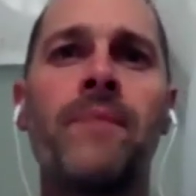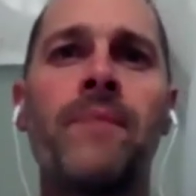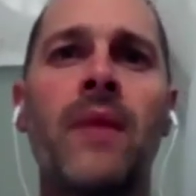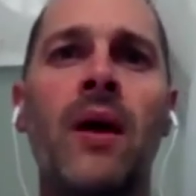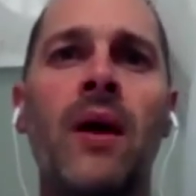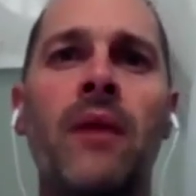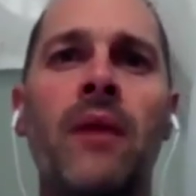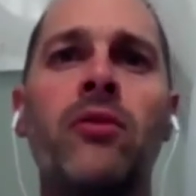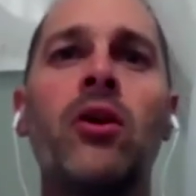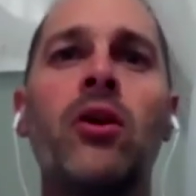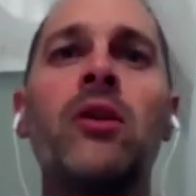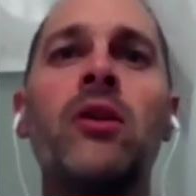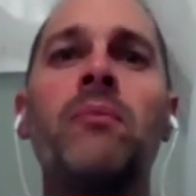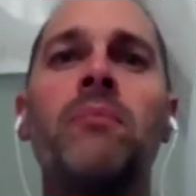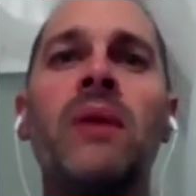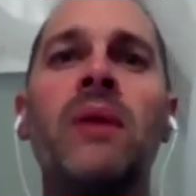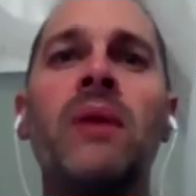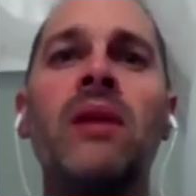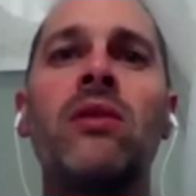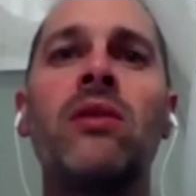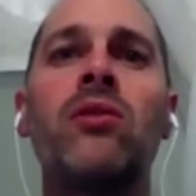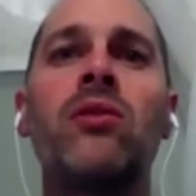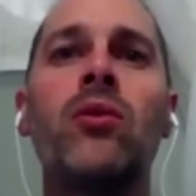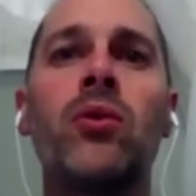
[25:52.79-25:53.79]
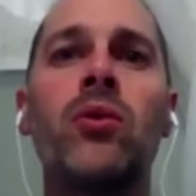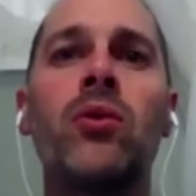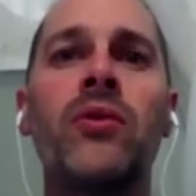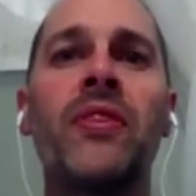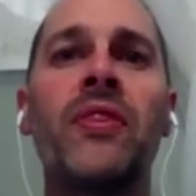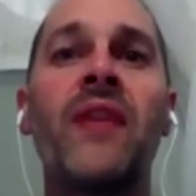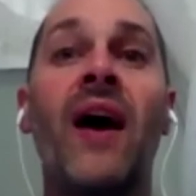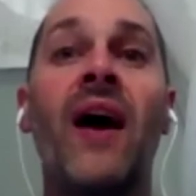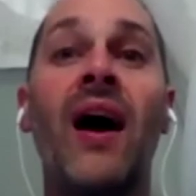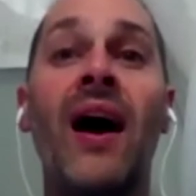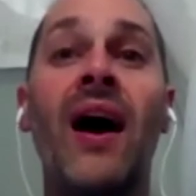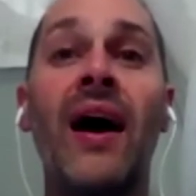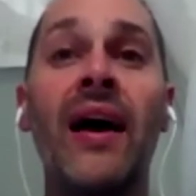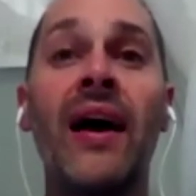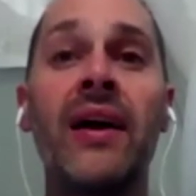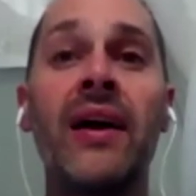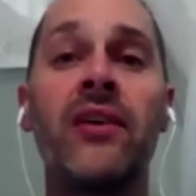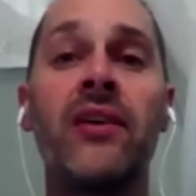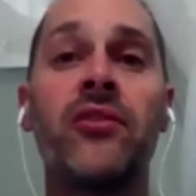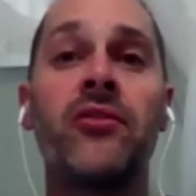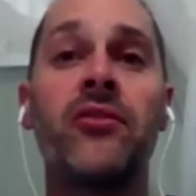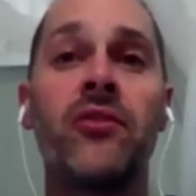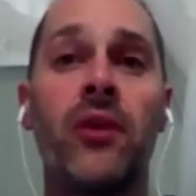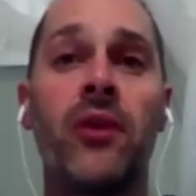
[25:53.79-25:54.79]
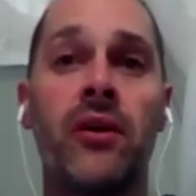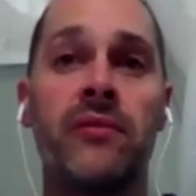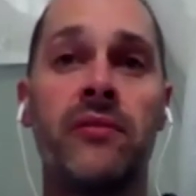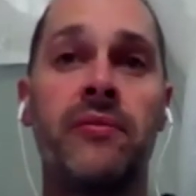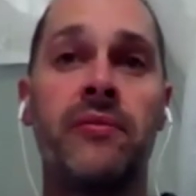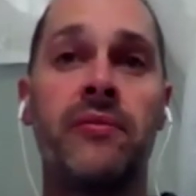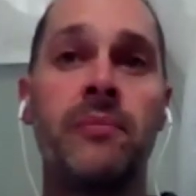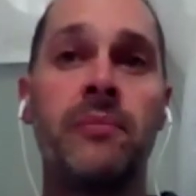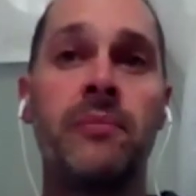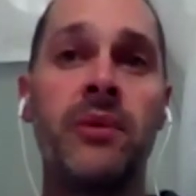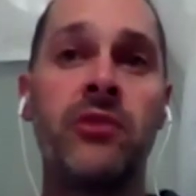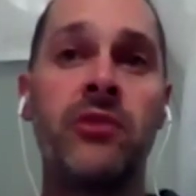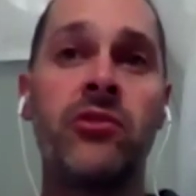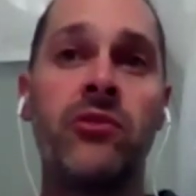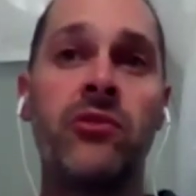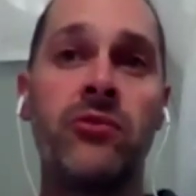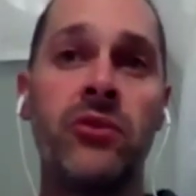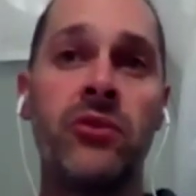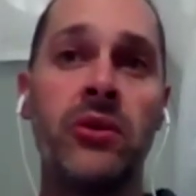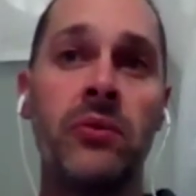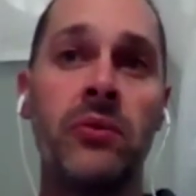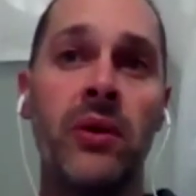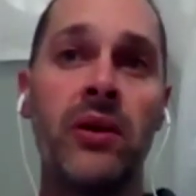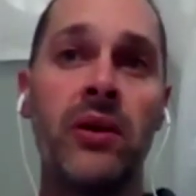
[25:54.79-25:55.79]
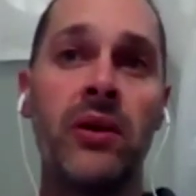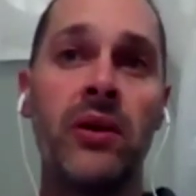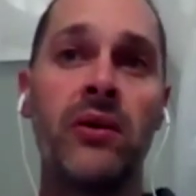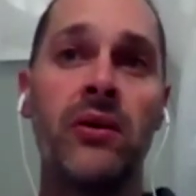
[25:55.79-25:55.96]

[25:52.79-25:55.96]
the highest of missionary work?